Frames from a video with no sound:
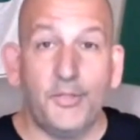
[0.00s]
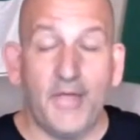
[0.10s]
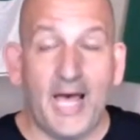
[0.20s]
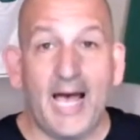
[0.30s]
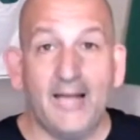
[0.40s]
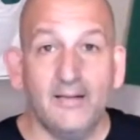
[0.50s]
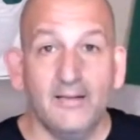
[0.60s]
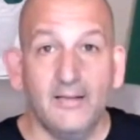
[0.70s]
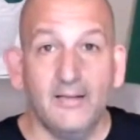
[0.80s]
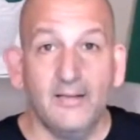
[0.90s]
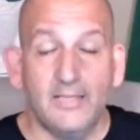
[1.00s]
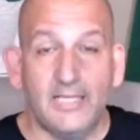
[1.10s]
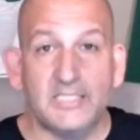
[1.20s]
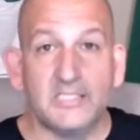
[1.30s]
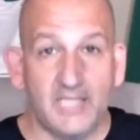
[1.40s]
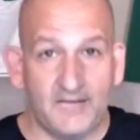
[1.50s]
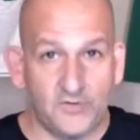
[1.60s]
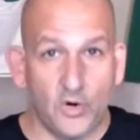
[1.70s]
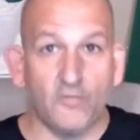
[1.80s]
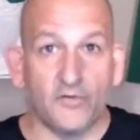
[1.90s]
That is left
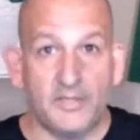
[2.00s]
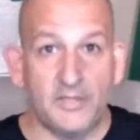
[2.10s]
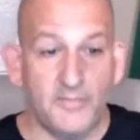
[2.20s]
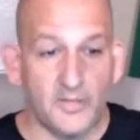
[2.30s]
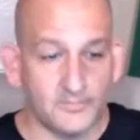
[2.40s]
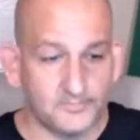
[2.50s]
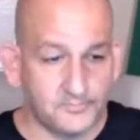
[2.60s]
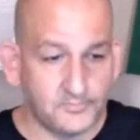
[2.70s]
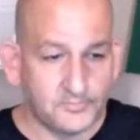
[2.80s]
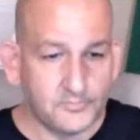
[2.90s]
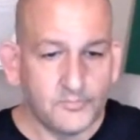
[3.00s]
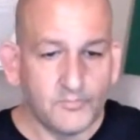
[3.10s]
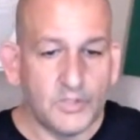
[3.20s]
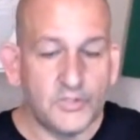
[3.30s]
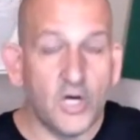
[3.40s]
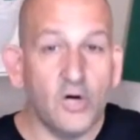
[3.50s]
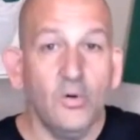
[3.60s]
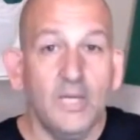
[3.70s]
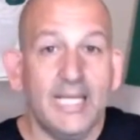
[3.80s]
over in the middle. So